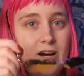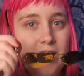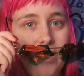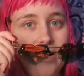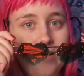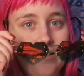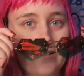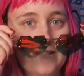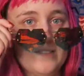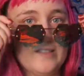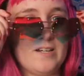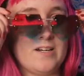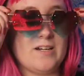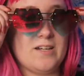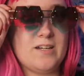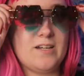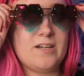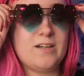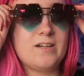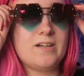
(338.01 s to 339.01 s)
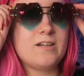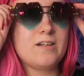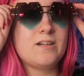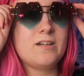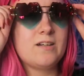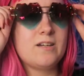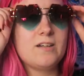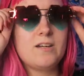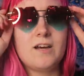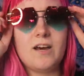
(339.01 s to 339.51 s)
I couldn't tell you. I
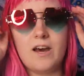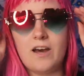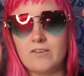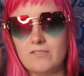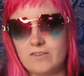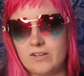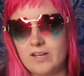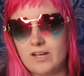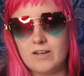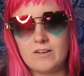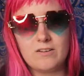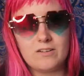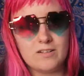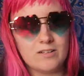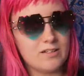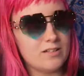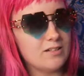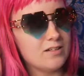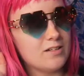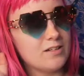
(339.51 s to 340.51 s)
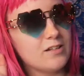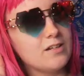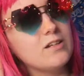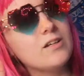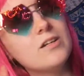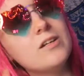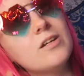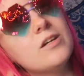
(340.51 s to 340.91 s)
haven't counted.